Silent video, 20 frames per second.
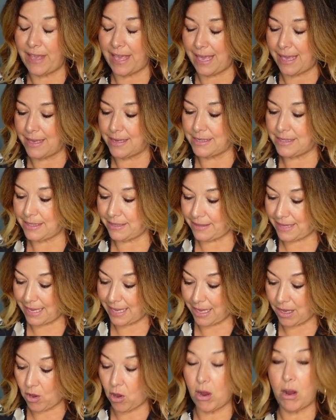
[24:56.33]
and
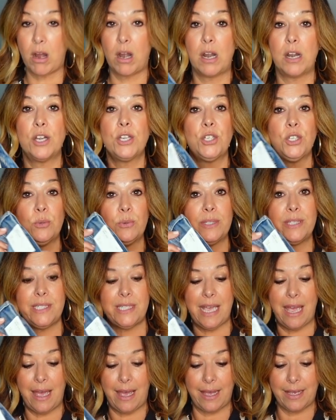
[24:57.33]
they are new with
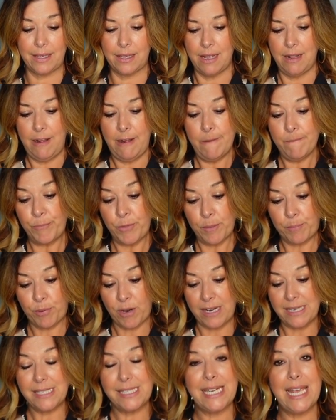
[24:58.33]
tag. The
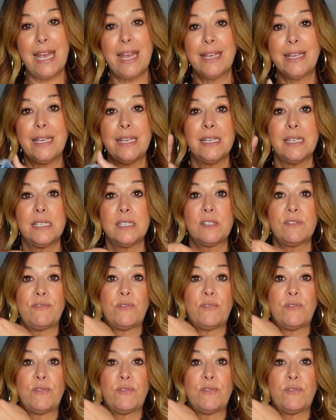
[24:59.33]
price tag is